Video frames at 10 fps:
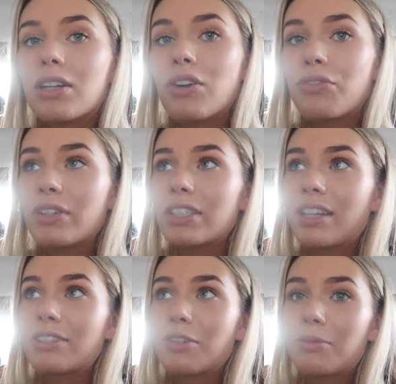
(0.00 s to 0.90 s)
Got free
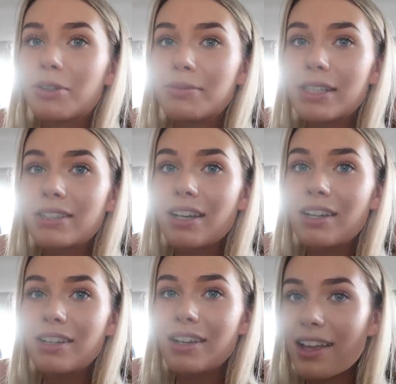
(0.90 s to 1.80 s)
sliced Domino's
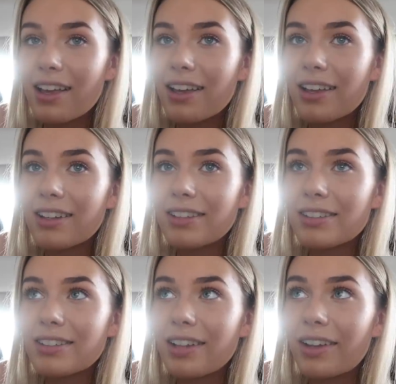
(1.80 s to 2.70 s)
pizza and
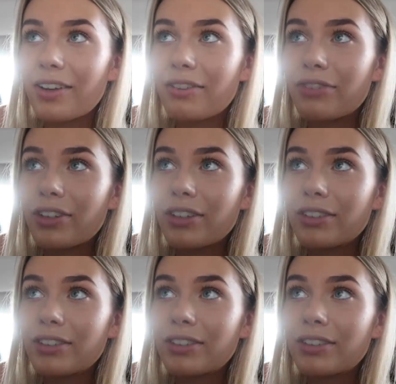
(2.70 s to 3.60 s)
signed up for